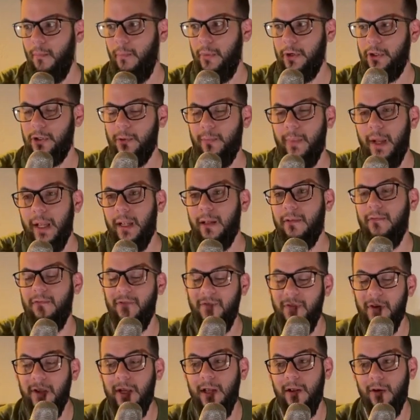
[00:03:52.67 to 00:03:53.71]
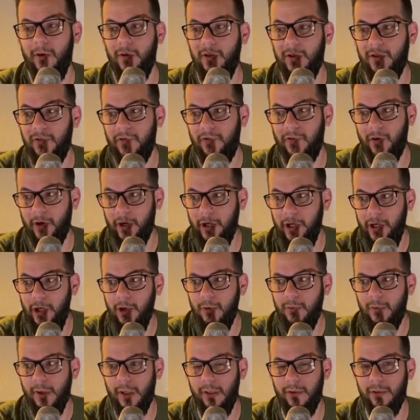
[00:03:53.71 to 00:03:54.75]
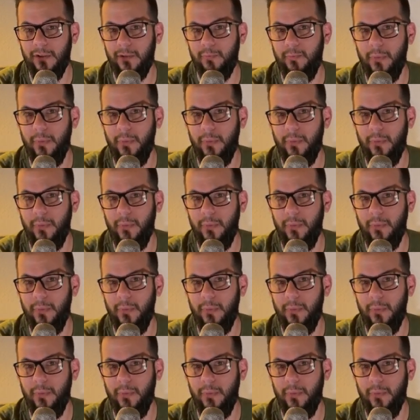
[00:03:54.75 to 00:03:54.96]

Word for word: But you're making videos for humans,